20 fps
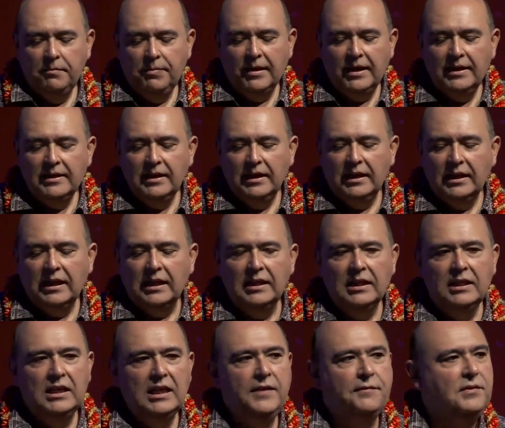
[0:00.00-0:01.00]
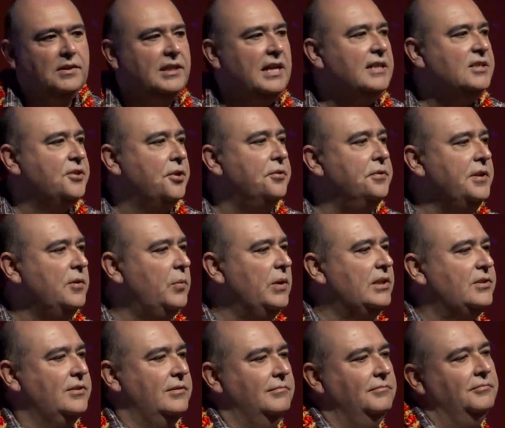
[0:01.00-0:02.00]
But if it takes 30
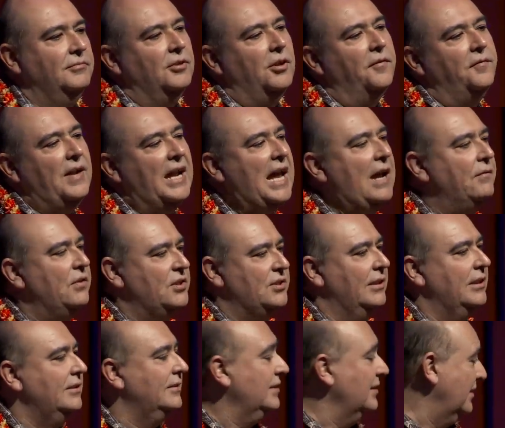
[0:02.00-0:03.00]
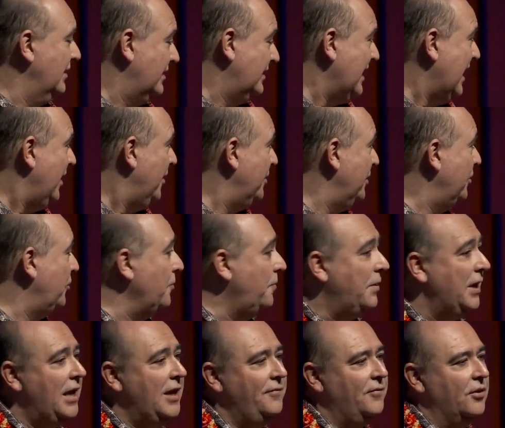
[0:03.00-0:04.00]
weeks of an average salary to
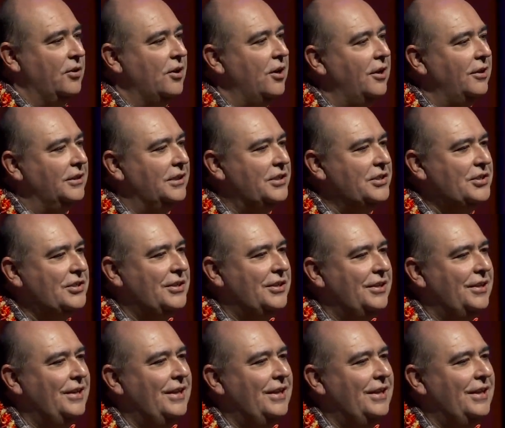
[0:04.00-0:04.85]
pay for college,